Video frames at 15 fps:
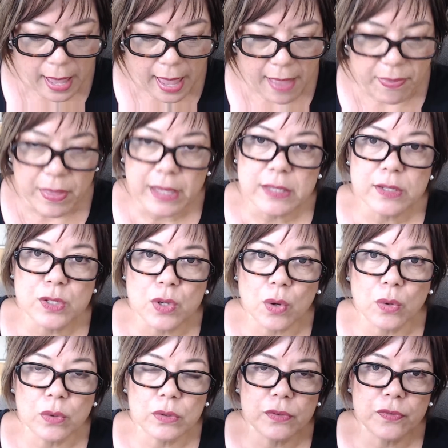and this
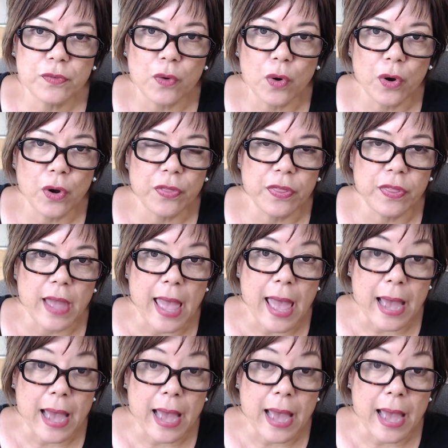sold for the